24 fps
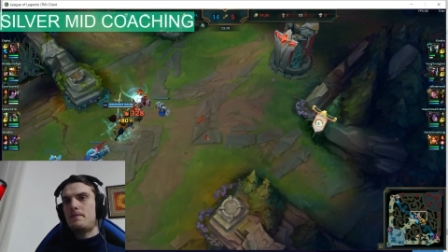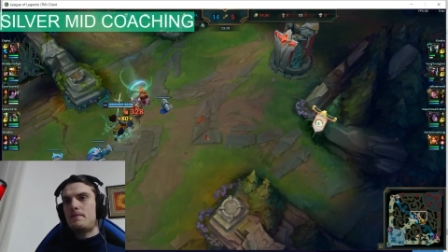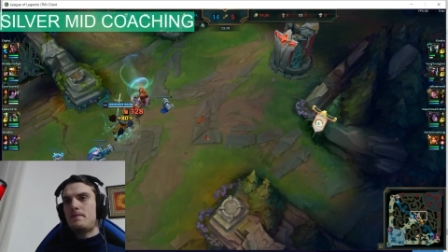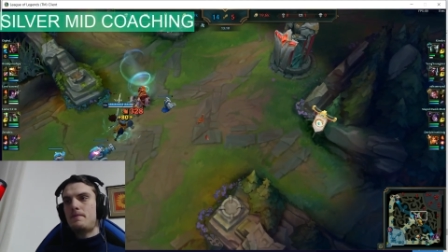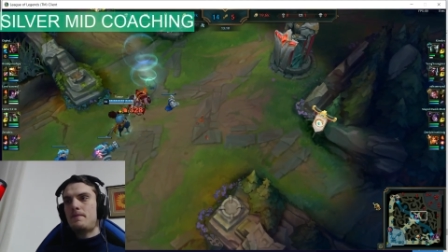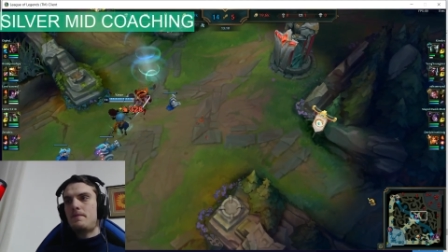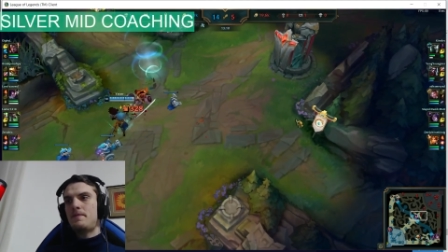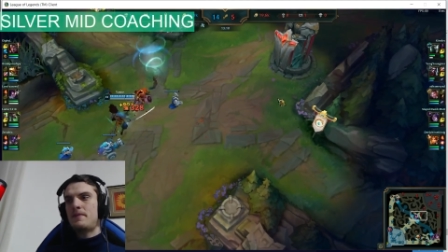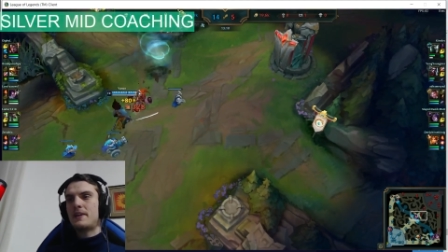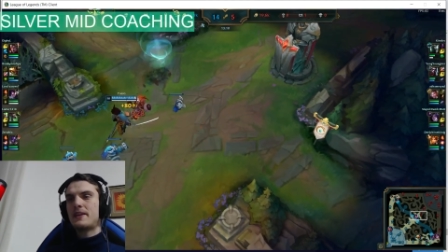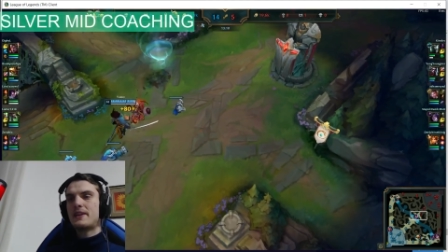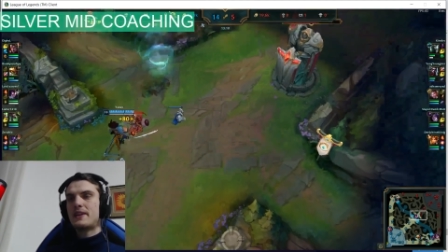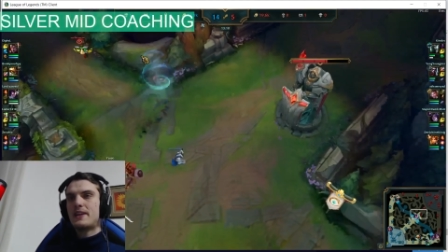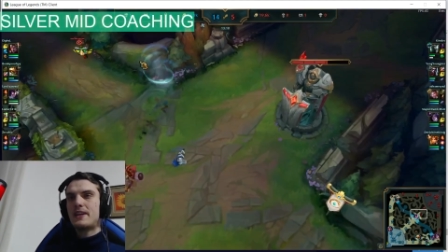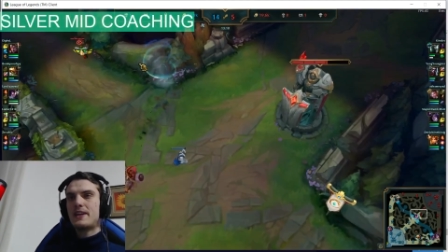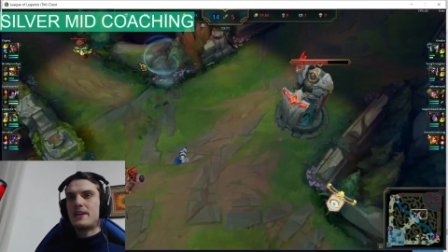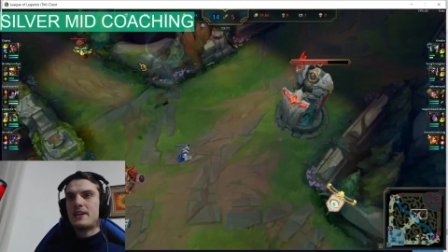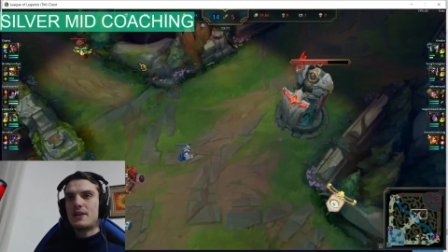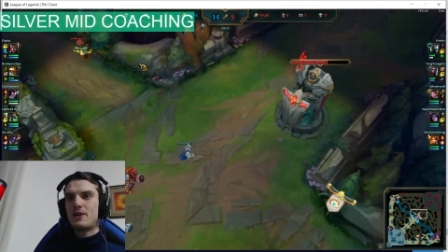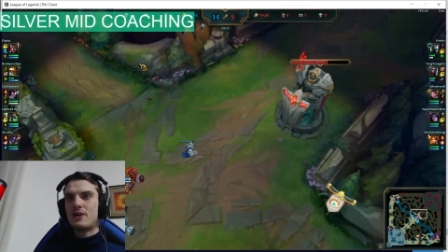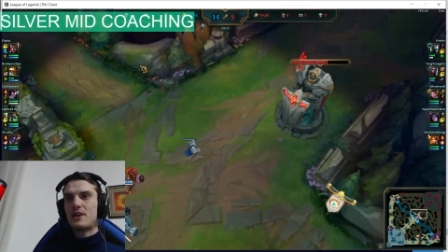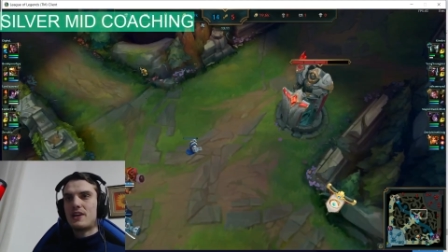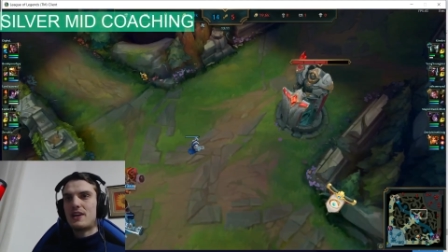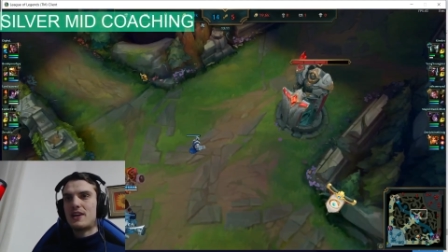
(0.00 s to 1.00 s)
and then
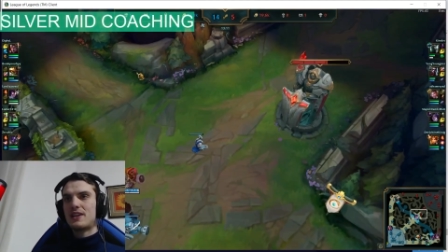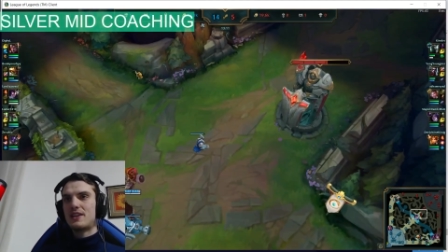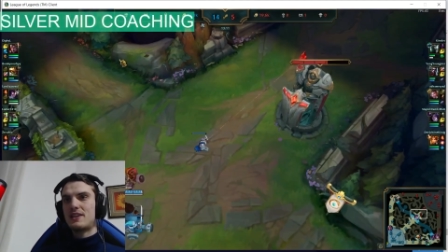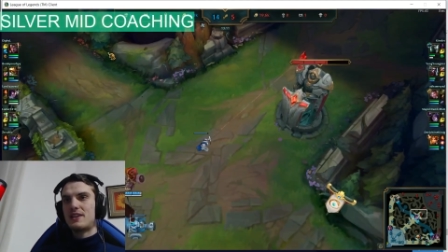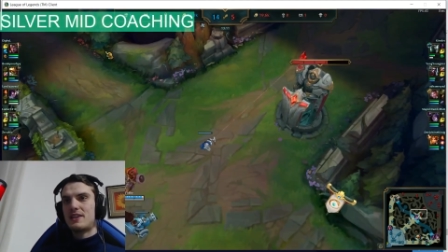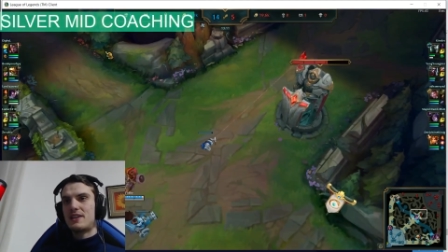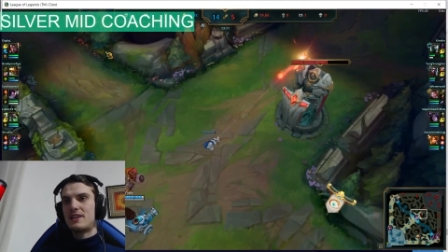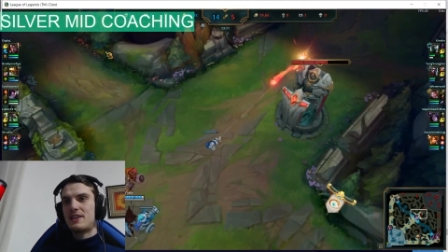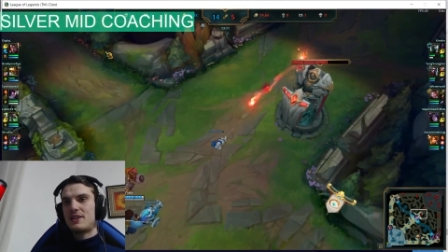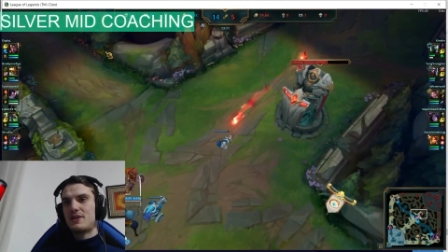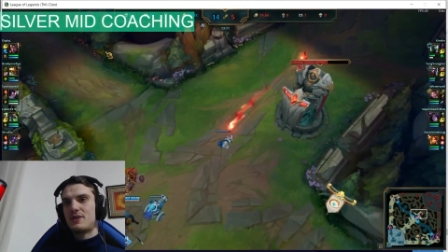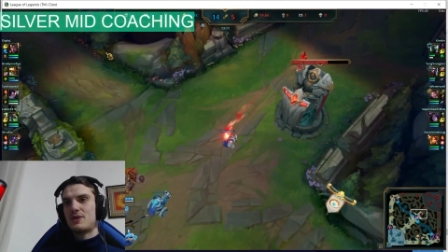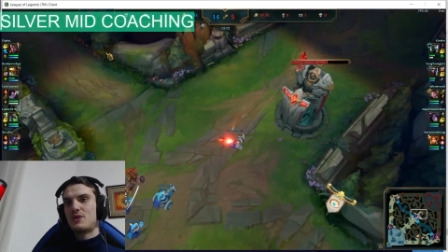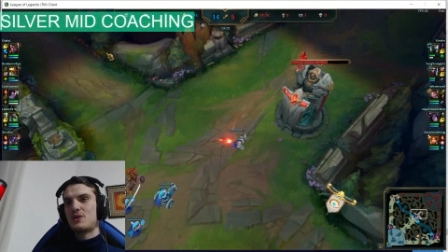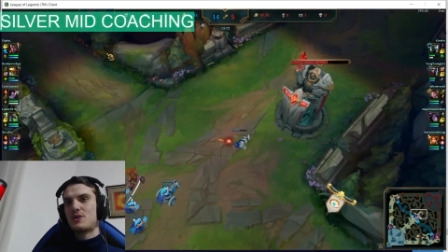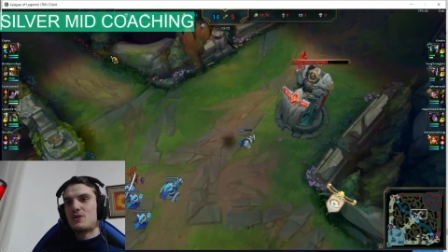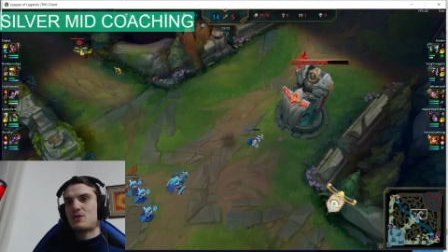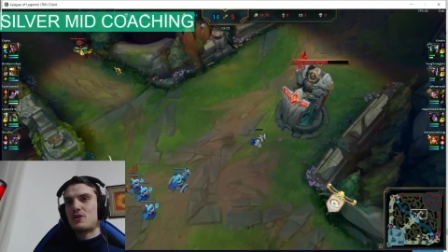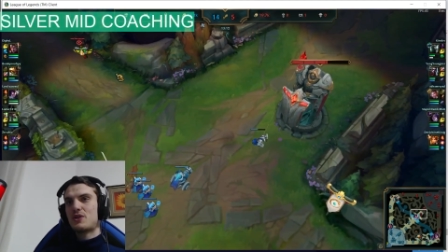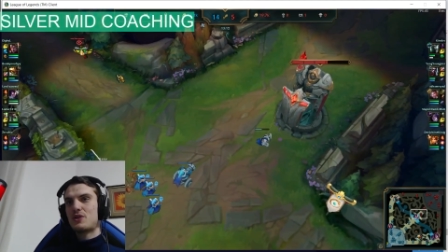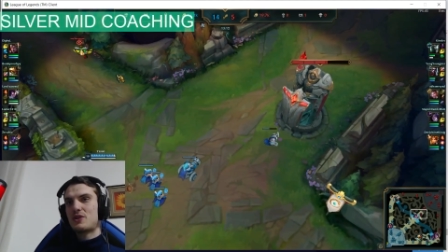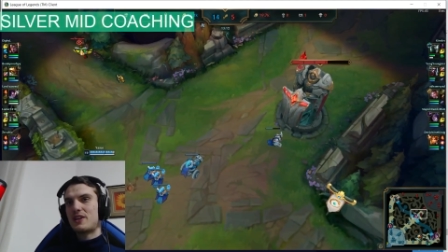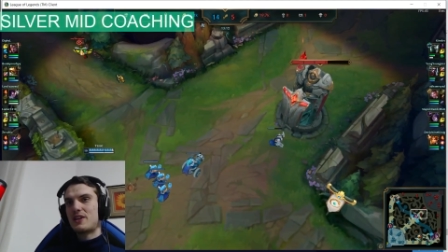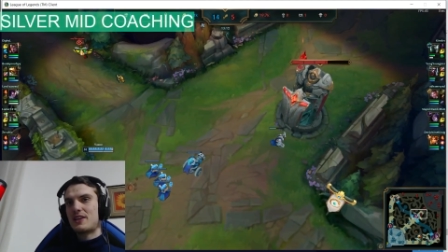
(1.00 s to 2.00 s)
here you got the, you, you,
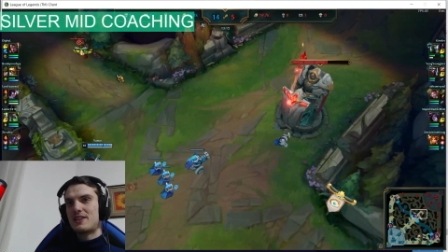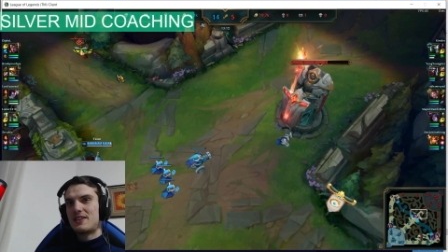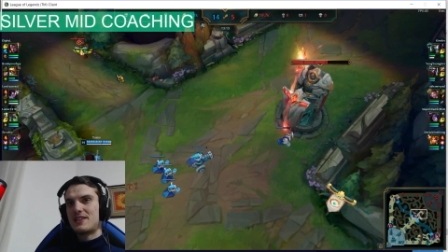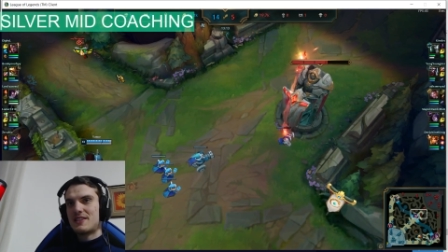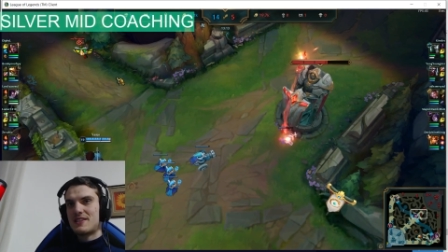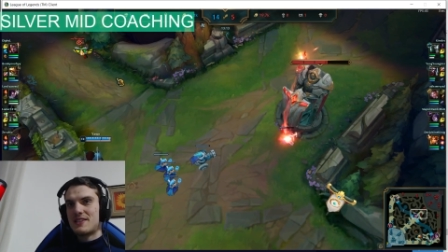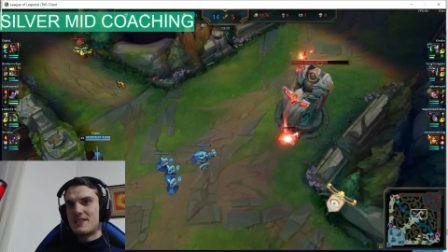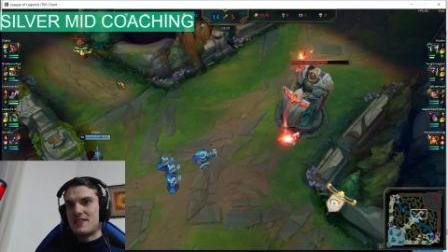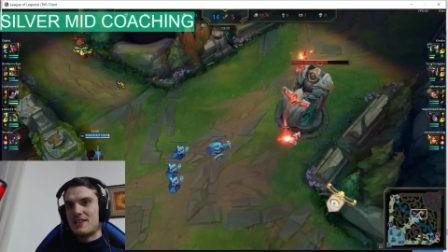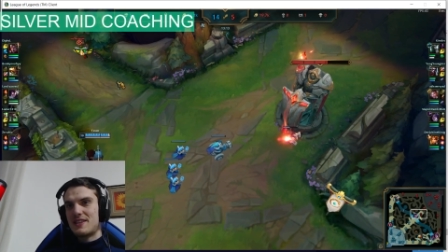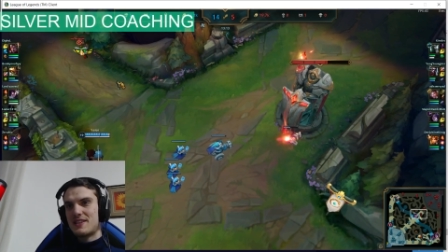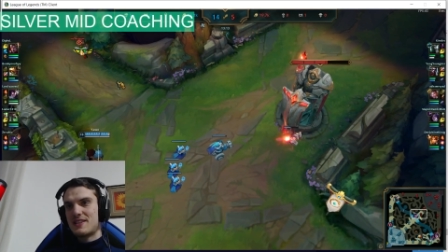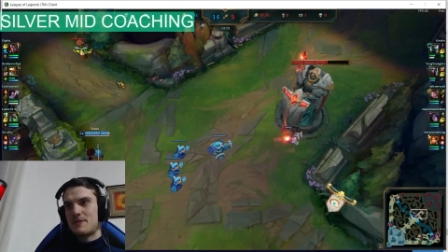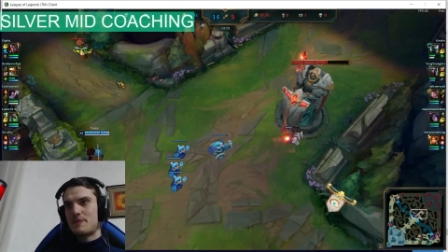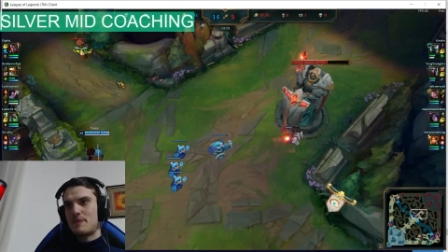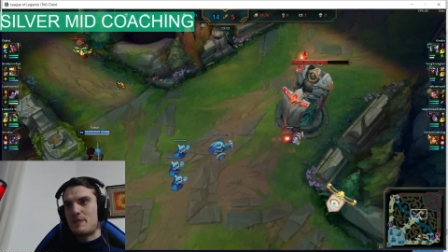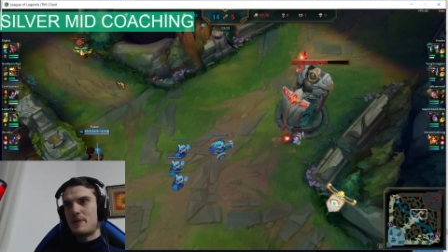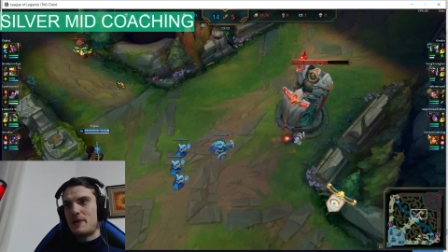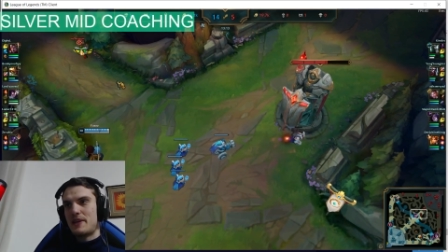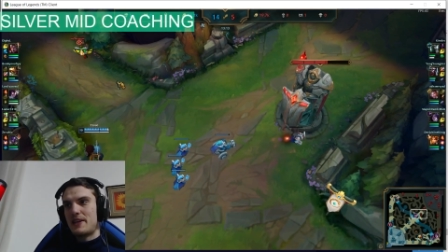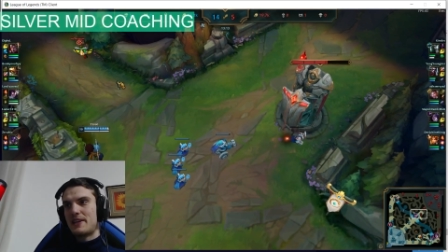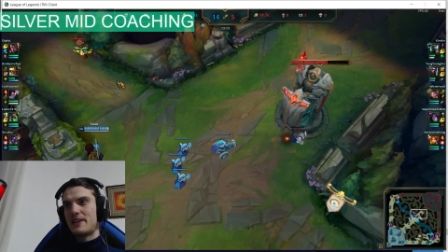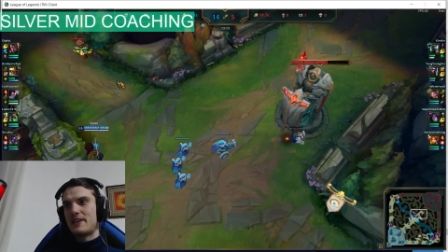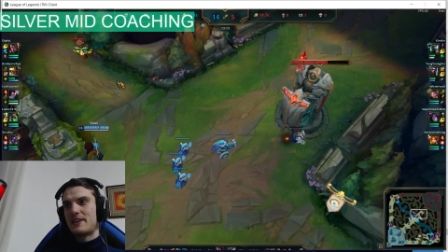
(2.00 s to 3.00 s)
try to get this, this
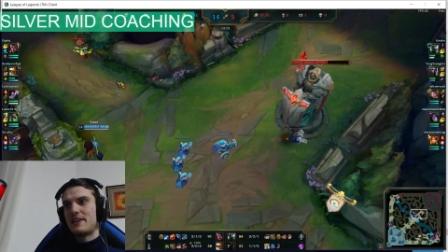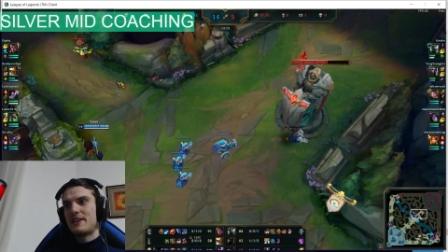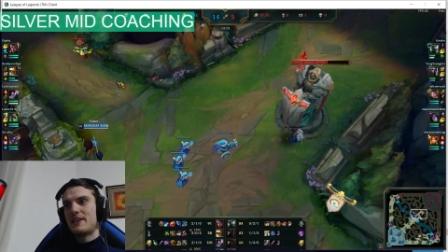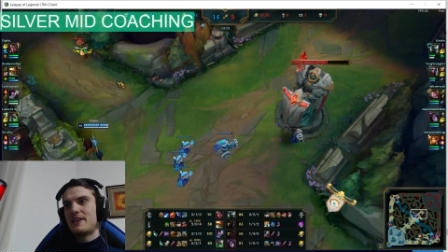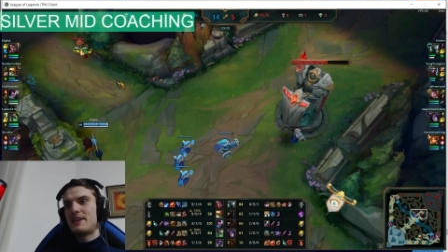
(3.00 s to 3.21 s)
pink.